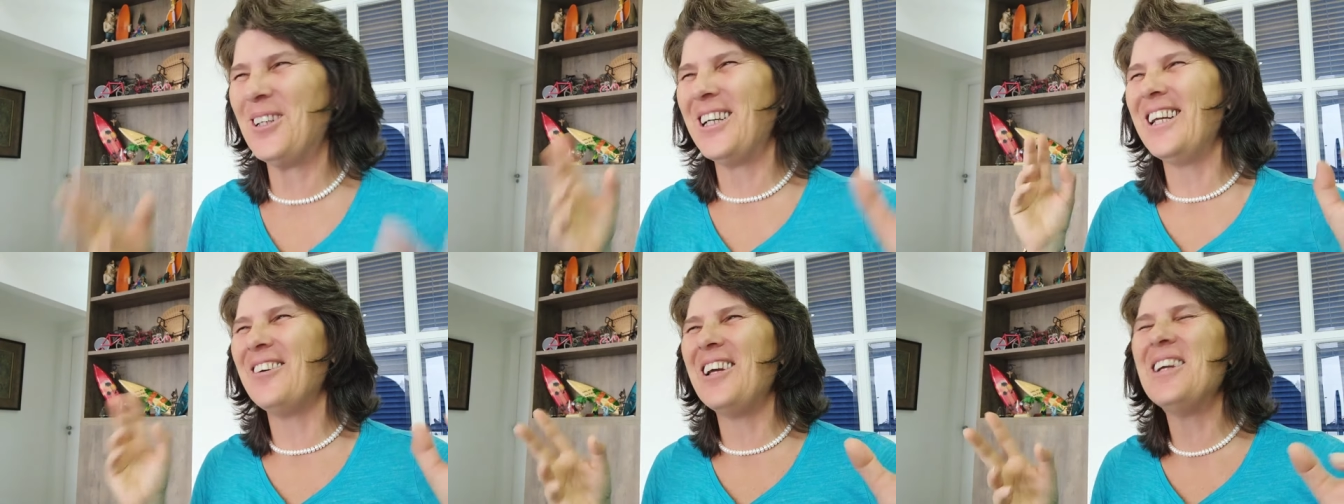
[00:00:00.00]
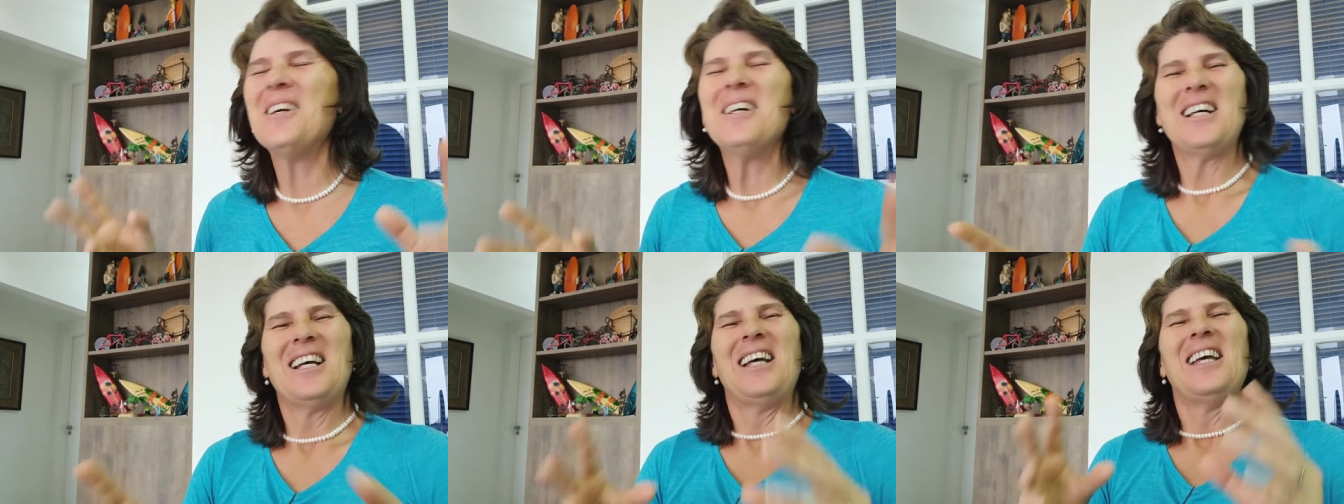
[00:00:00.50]
Well, anyway,
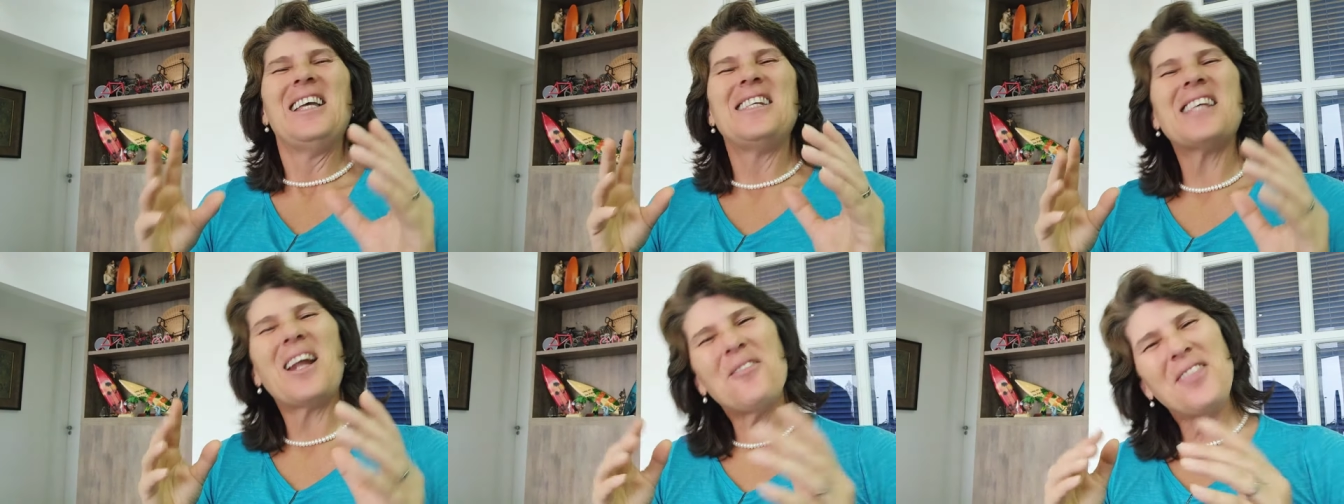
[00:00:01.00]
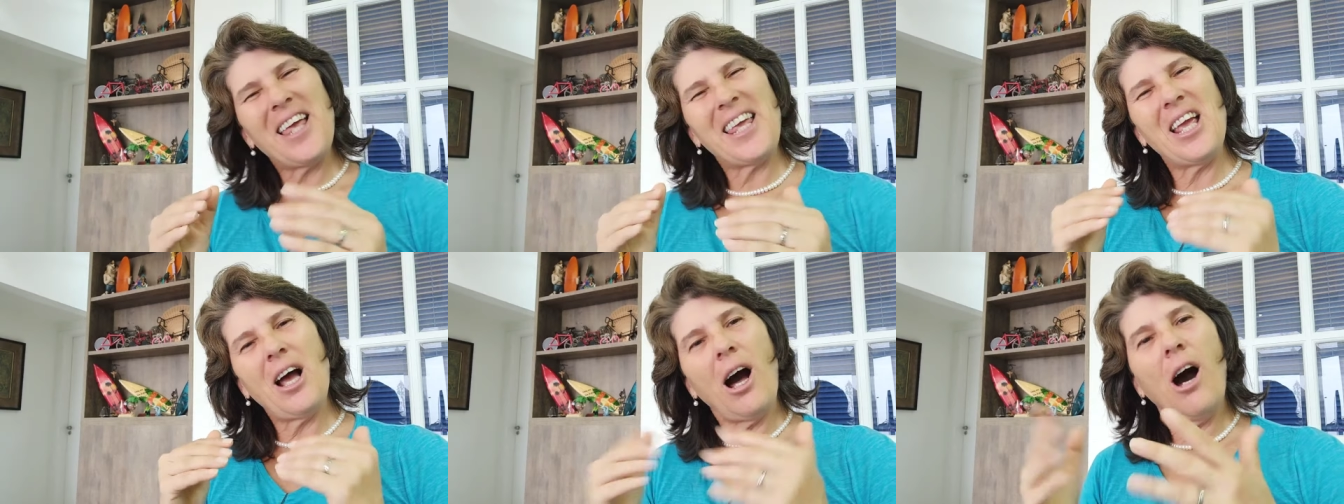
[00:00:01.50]
instead of
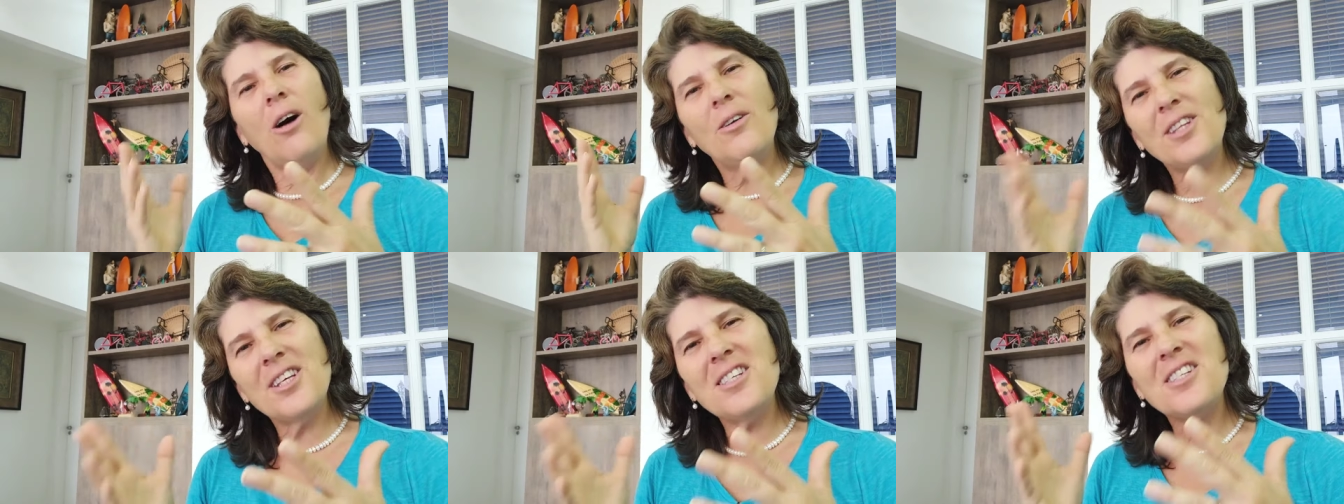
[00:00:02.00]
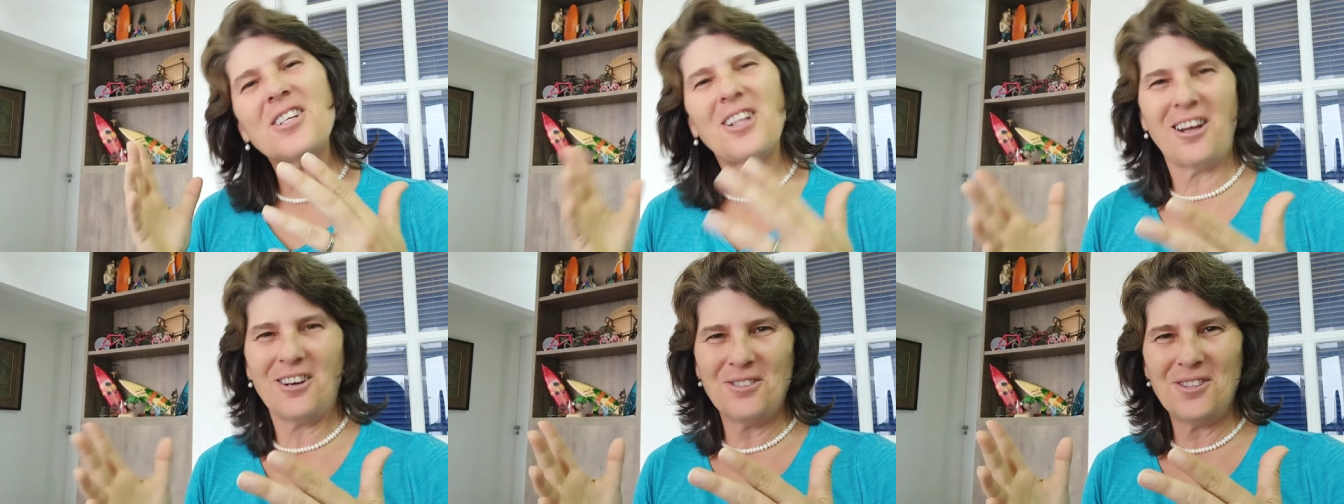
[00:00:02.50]
taking all these
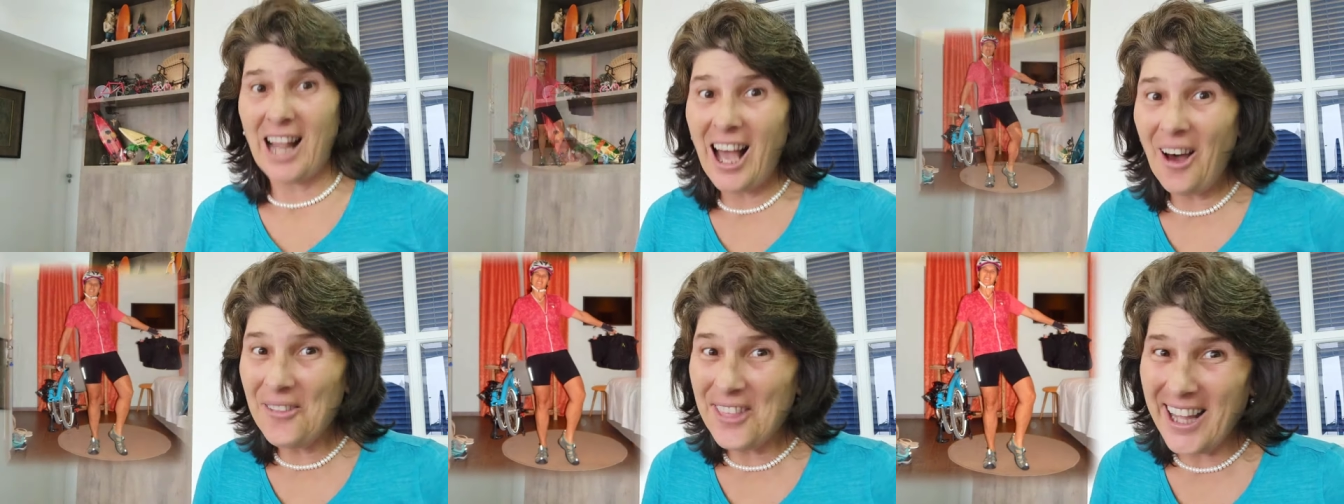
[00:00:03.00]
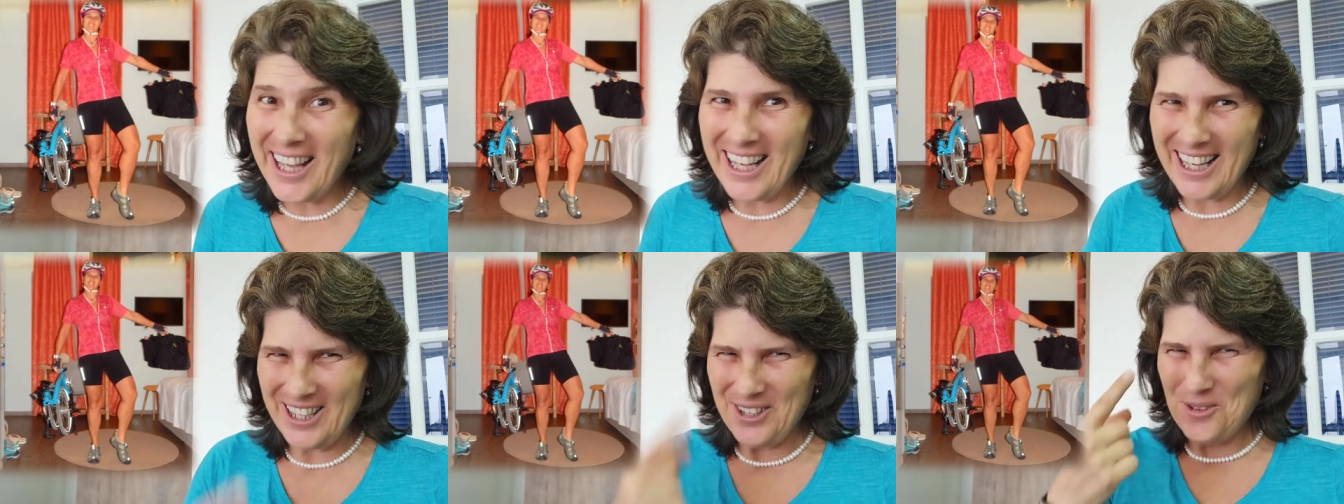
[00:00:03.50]
clothes, I'll
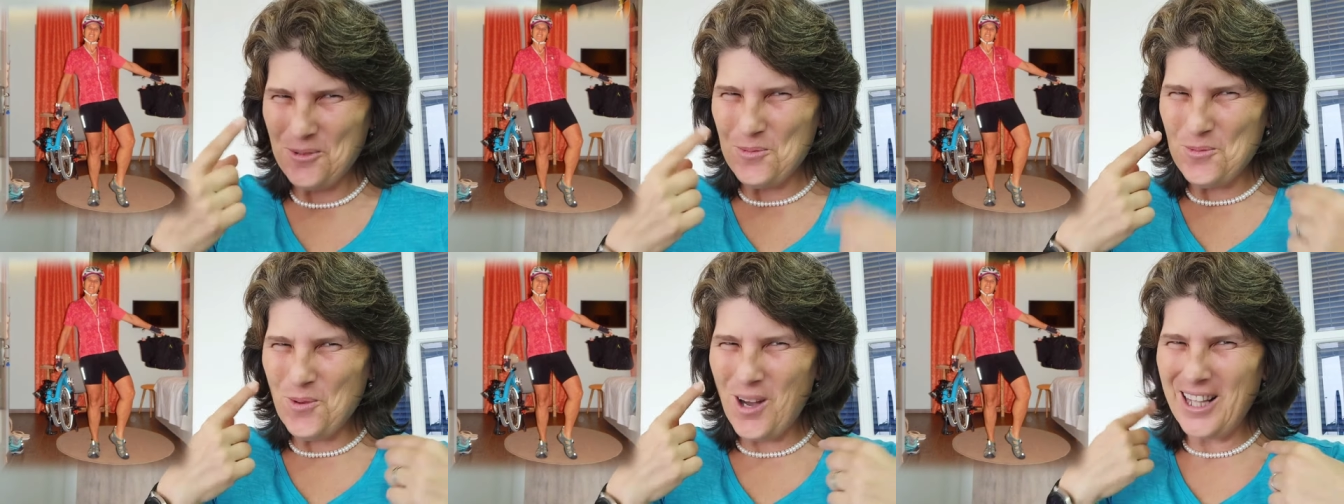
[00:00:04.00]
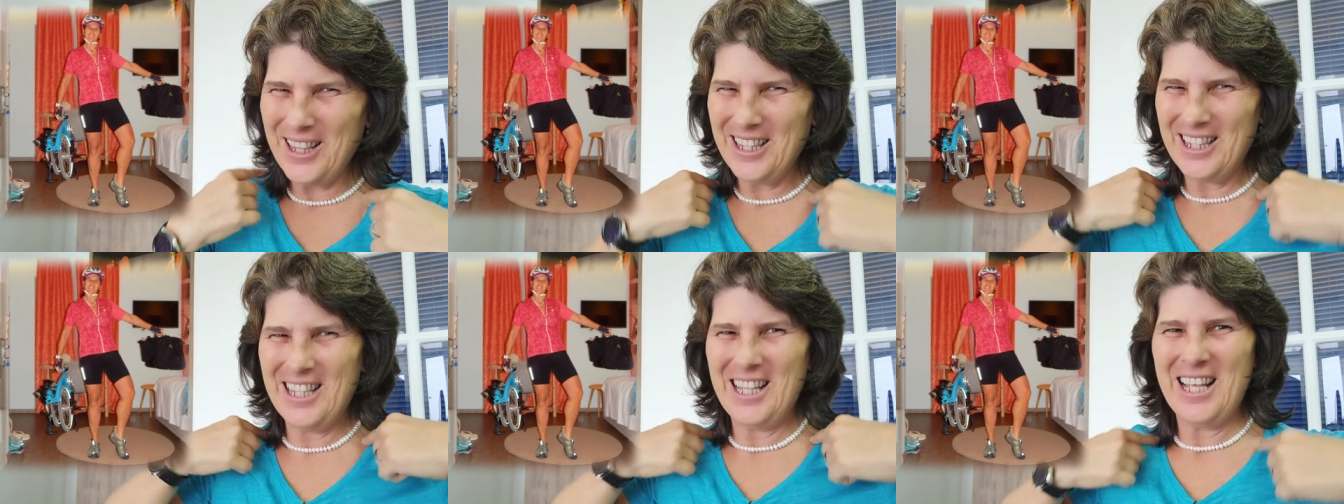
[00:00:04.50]
take one